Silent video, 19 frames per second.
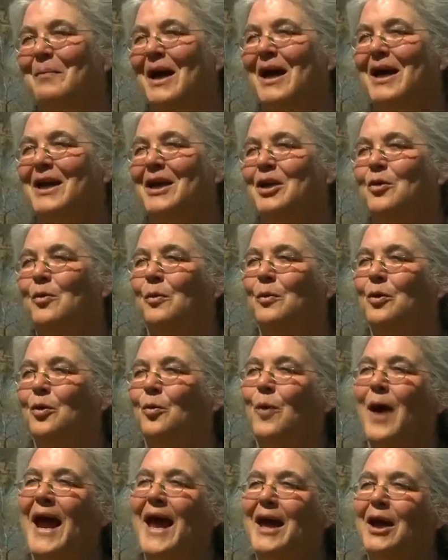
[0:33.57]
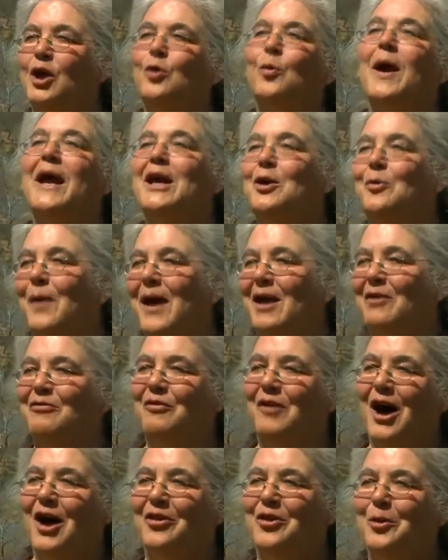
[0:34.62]
My gra
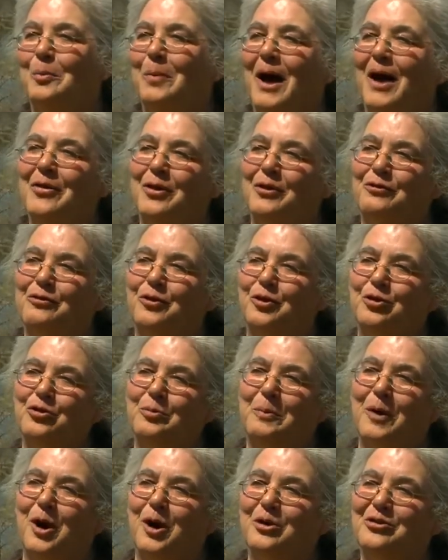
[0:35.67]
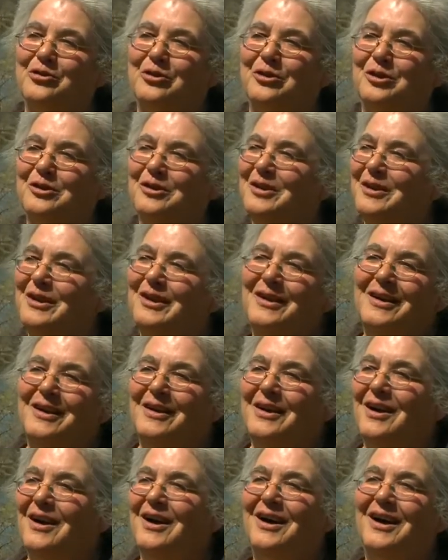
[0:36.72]
great-grandfather bought the first parcel
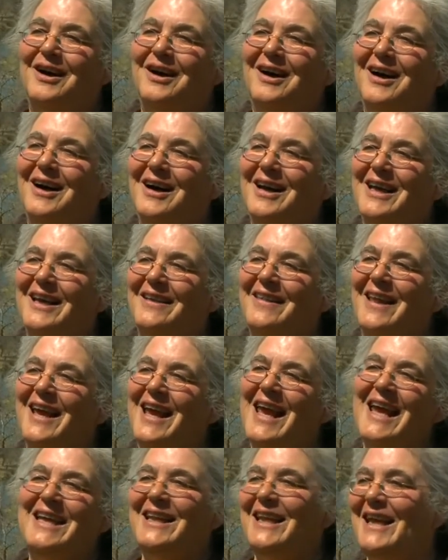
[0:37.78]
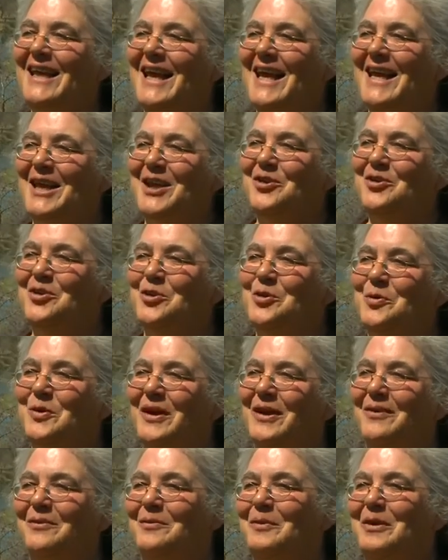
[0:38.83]
uh-huh. uh, in 1882,
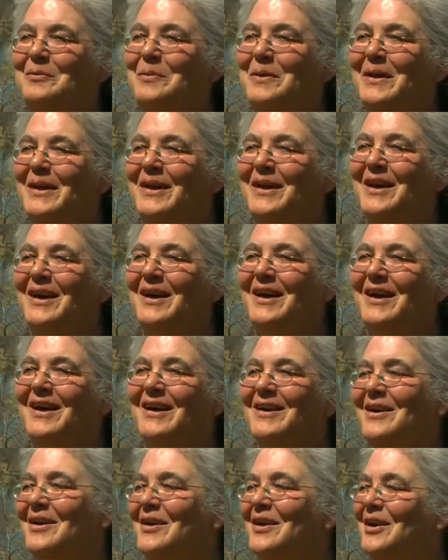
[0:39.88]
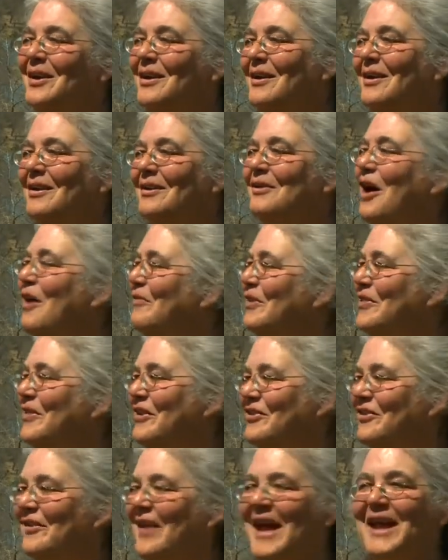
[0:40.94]
and we've been uh, loving
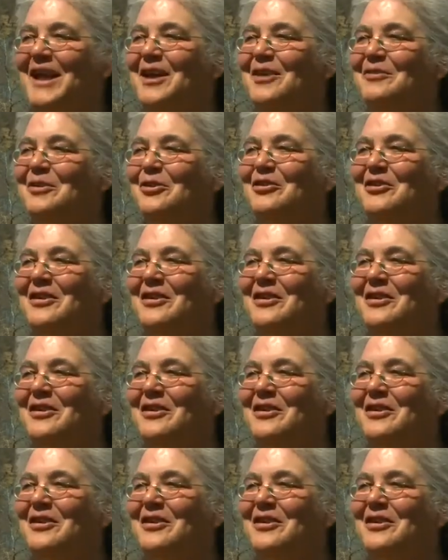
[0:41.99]
this land ever